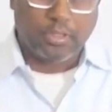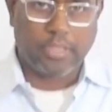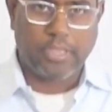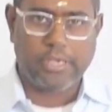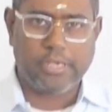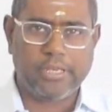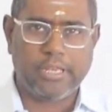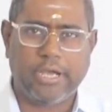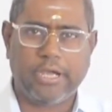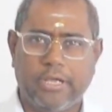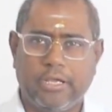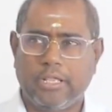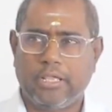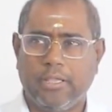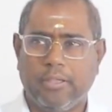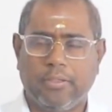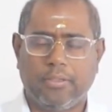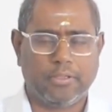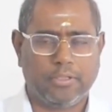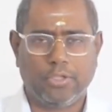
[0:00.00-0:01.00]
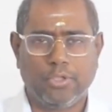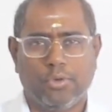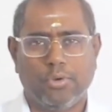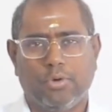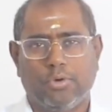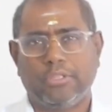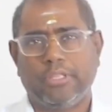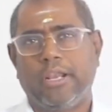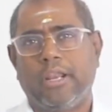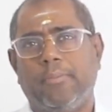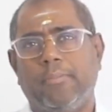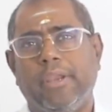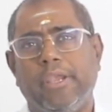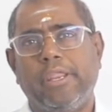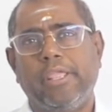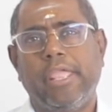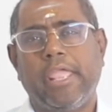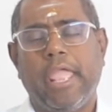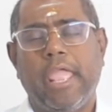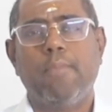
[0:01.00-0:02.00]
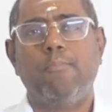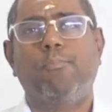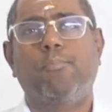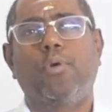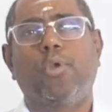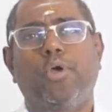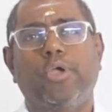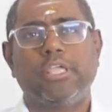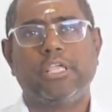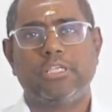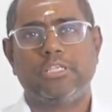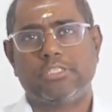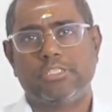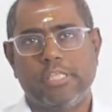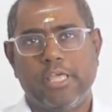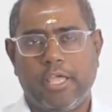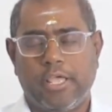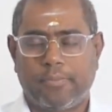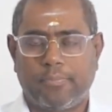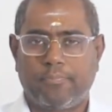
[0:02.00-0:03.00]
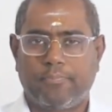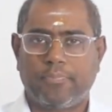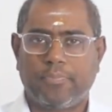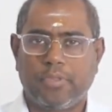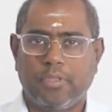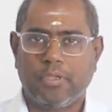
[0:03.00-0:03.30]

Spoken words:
In that, there are many employees there.